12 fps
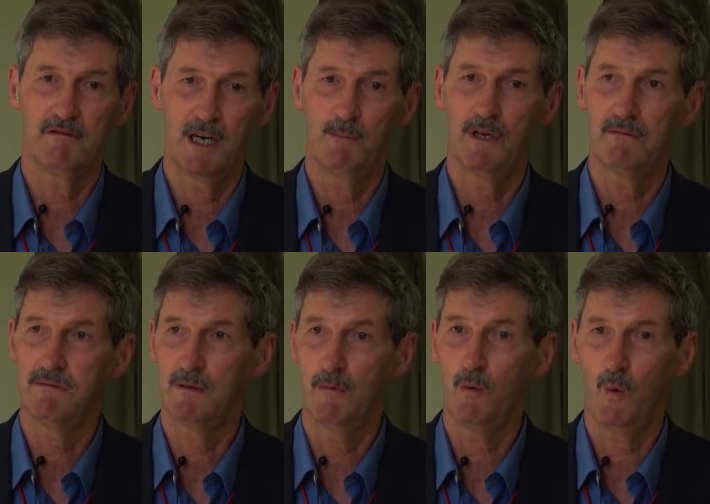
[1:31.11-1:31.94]
rubber
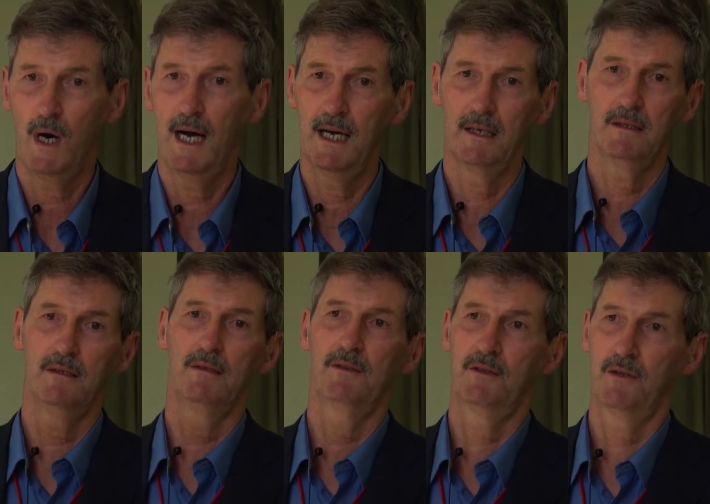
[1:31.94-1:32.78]
from a
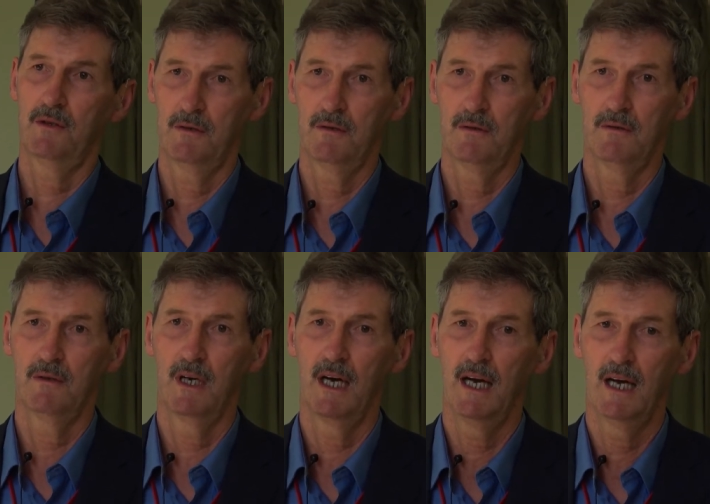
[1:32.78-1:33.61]
wild
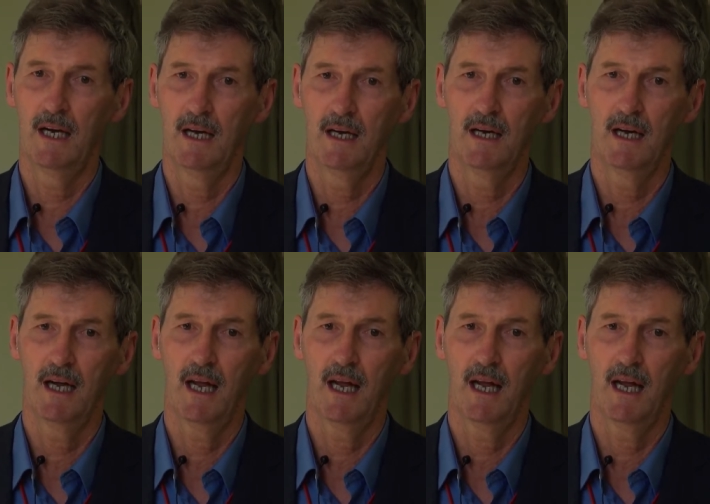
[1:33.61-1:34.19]
to uh,